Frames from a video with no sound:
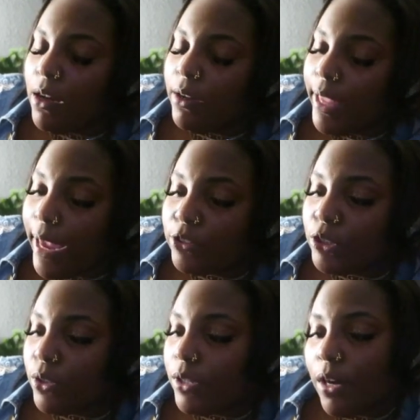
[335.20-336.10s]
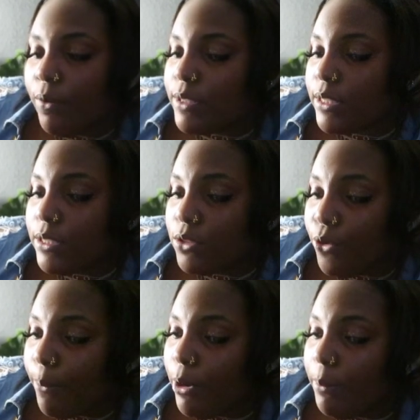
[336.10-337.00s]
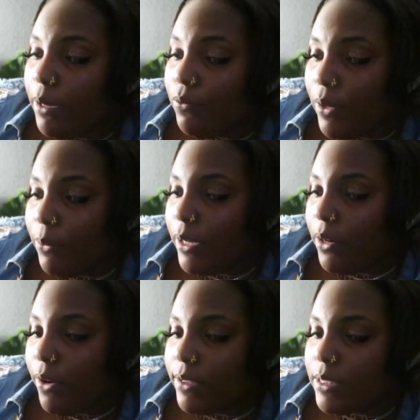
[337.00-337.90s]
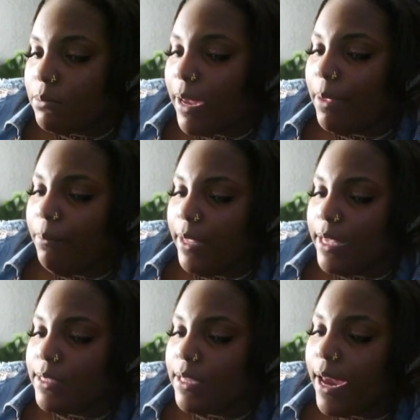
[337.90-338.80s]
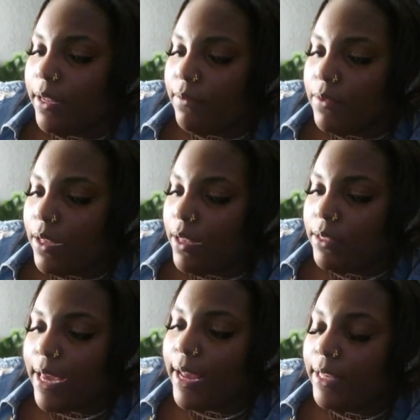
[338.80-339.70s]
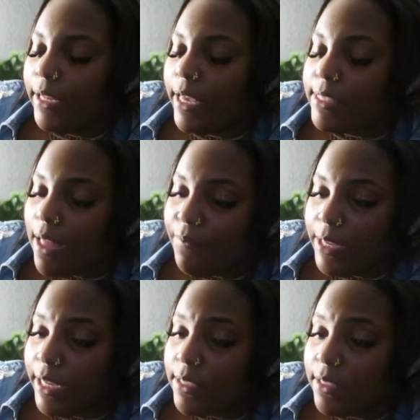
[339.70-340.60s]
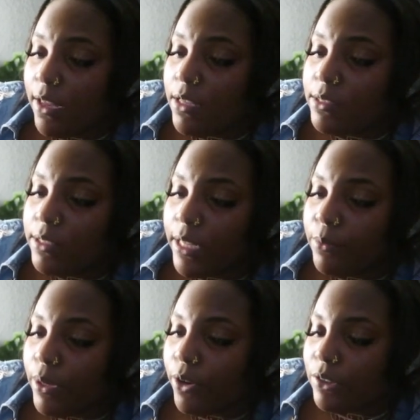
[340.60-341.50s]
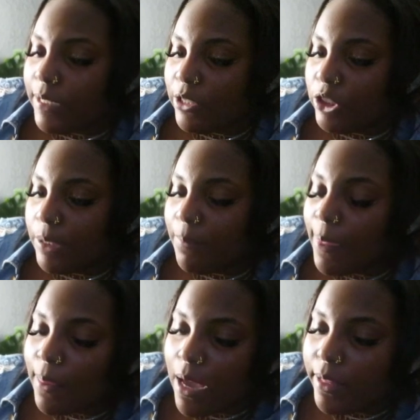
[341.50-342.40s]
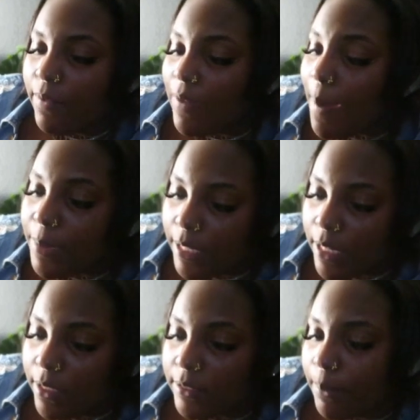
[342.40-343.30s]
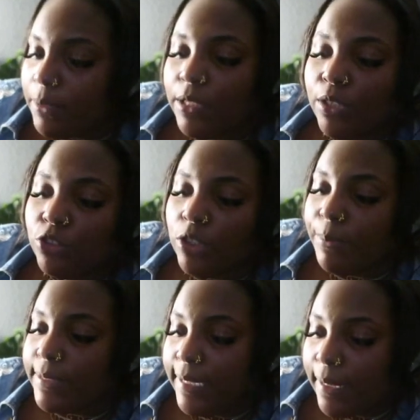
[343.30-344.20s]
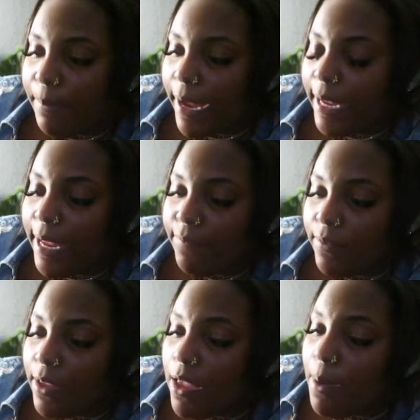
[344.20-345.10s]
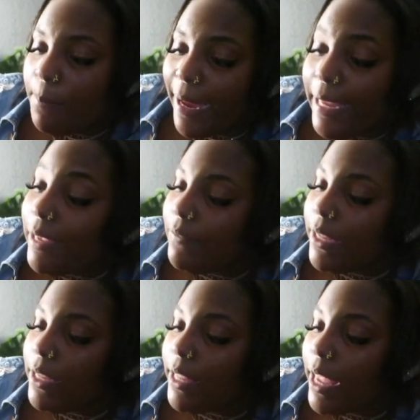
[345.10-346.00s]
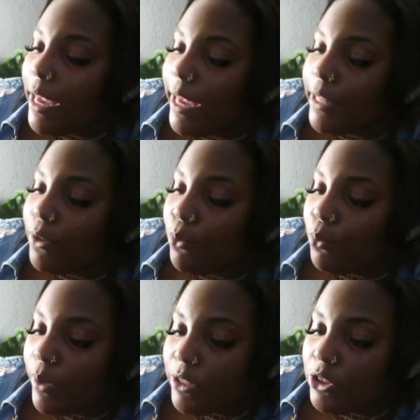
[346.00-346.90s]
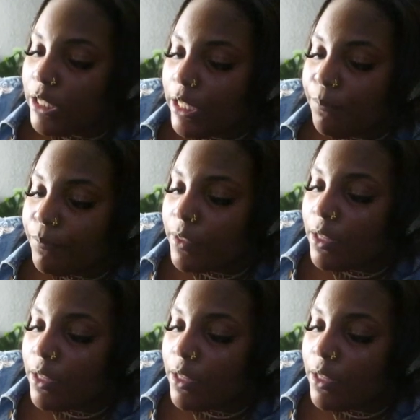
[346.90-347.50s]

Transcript: occasional occurrence is normal but frequent occurrences might be a sign of uh, dilated esophagus that's regurgitation. And then vomiting, something usually preceded by, hev by heaving and retching.